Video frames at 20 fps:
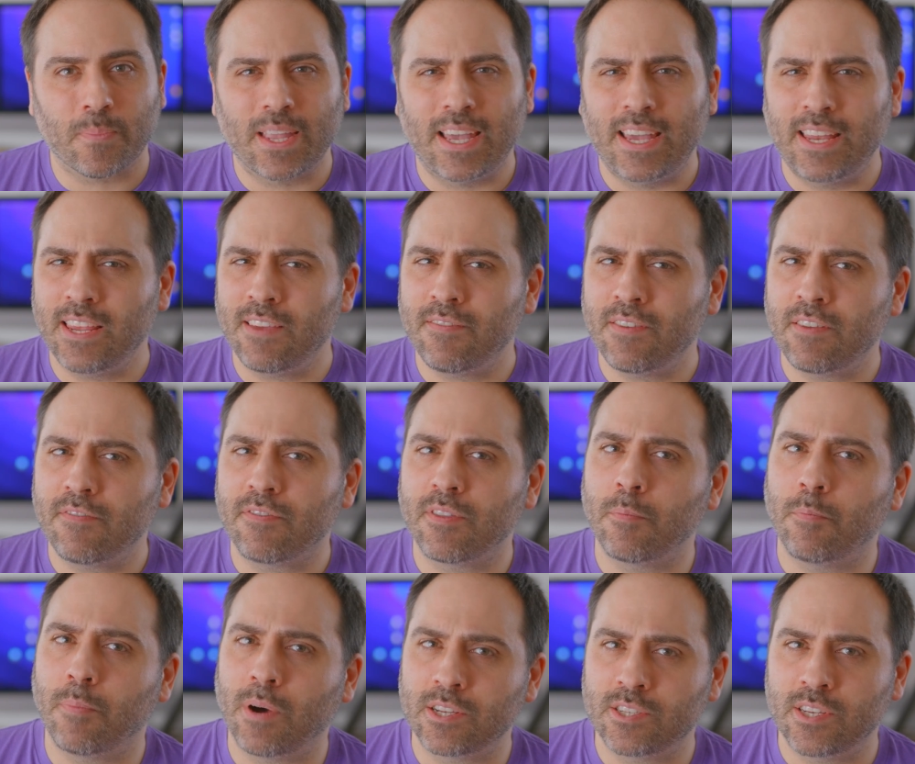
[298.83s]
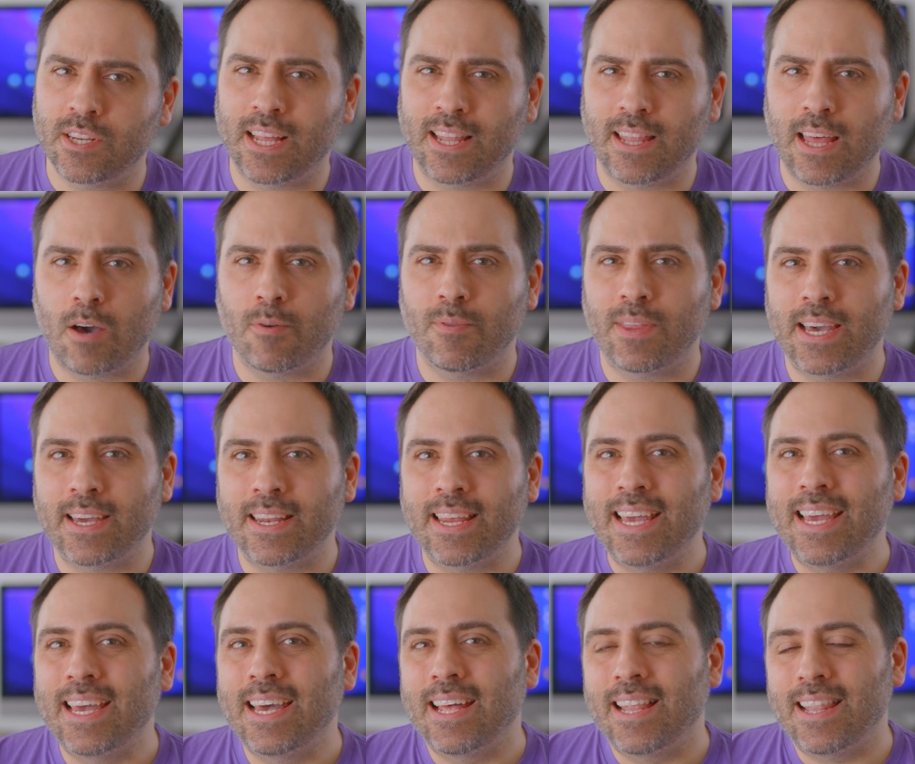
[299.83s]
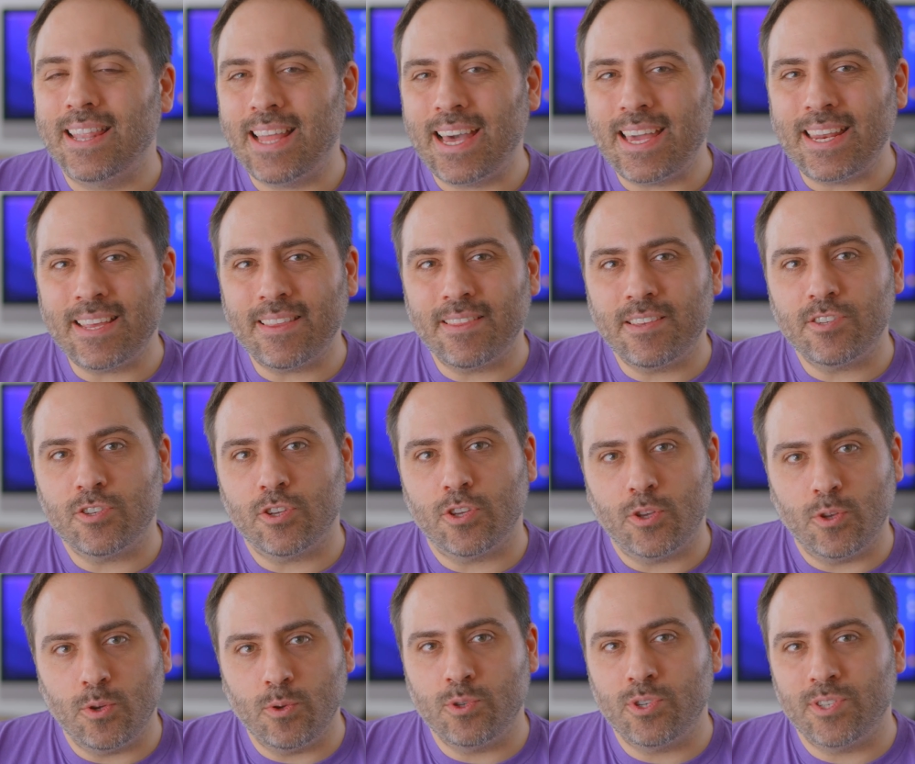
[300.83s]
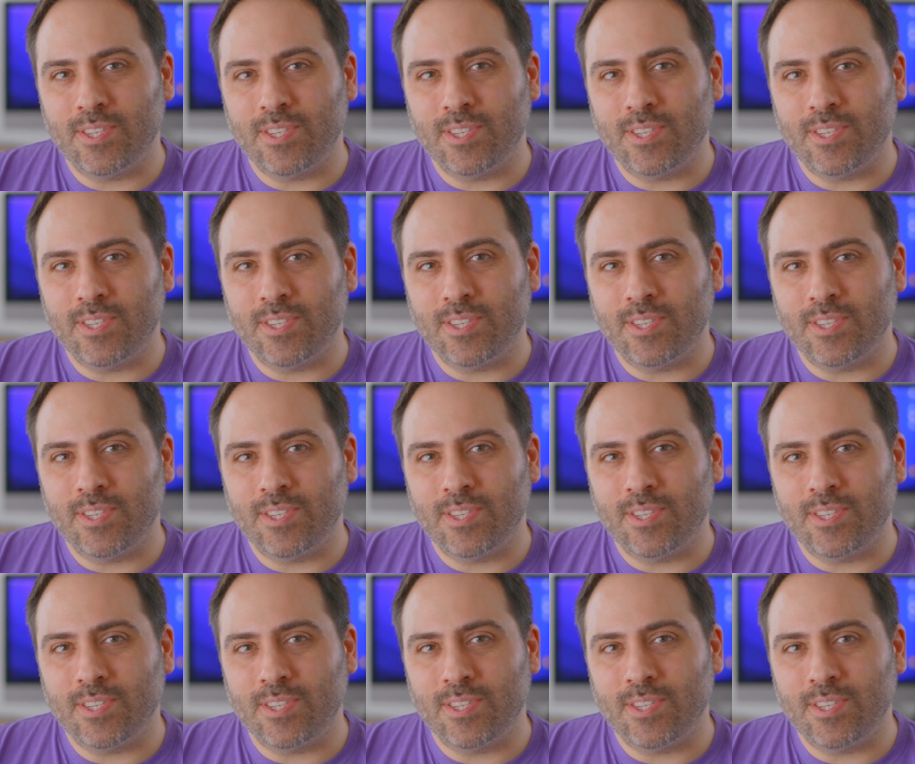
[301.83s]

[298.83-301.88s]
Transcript: And even if the budget allowed that, lighting this huge